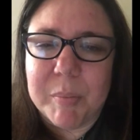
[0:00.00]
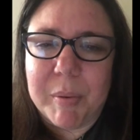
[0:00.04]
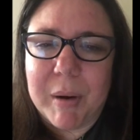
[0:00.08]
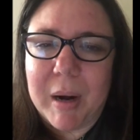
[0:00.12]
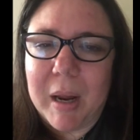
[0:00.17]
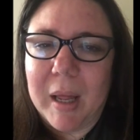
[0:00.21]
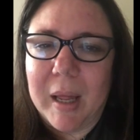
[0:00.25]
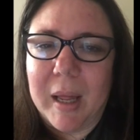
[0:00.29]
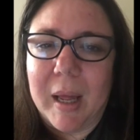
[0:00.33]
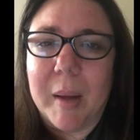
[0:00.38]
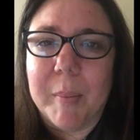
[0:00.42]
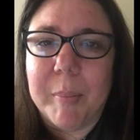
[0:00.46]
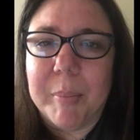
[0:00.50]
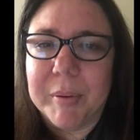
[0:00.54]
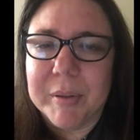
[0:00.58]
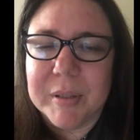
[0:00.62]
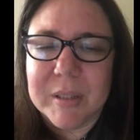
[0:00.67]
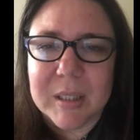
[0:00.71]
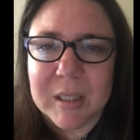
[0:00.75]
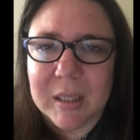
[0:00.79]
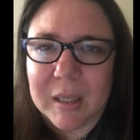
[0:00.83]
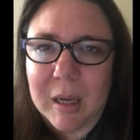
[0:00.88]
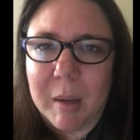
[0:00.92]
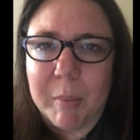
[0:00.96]
probably I'll
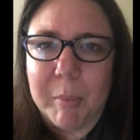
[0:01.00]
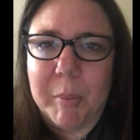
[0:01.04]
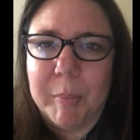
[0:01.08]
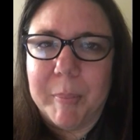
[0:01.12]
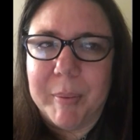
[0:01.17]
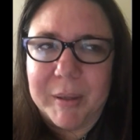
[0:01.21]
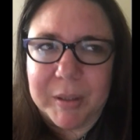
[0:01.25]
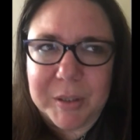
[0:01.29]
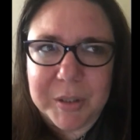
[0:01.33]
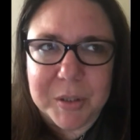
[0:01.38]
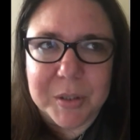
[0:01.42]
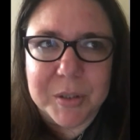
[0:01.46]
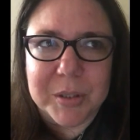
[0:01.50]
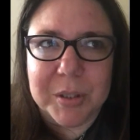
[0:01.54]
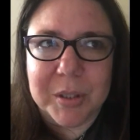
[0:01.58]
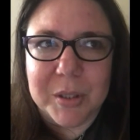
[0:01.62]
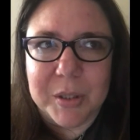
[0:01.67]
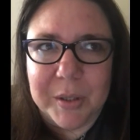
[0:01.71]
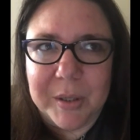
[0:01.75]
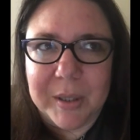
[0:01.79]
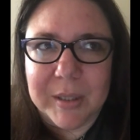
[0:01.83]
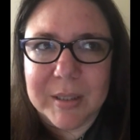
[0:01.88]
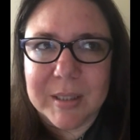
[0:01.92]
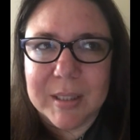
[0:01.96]
put a couple pictures so
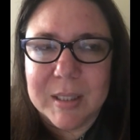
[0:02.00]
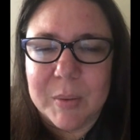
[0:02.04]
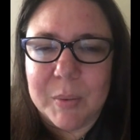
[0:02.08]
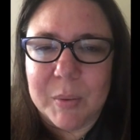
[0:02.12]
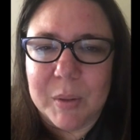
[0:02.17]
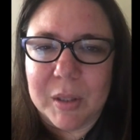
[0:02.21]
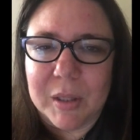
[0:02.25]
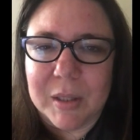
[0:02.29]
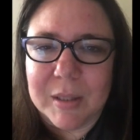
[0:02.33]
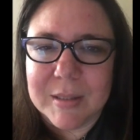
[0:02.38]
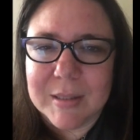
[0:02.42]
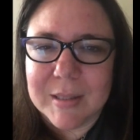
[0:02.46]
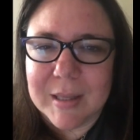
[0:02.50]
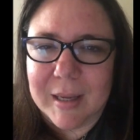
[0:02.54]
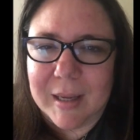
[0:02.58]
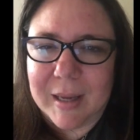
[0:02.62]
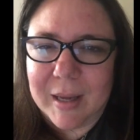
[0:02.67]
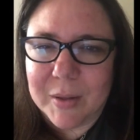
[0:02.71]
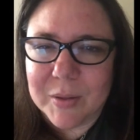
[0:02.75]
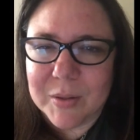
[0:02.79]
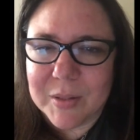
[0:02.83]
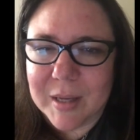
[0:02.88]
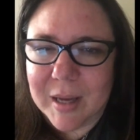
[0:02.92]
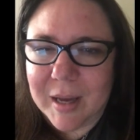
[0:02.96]
you can see what it looks like
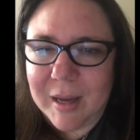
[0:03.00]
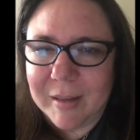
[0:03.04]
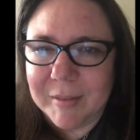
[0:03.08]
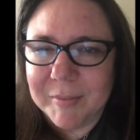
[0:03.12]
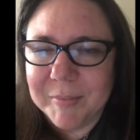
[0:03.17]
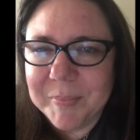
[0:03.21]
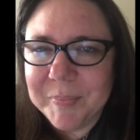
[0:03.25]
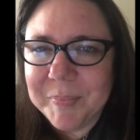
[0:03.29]
outside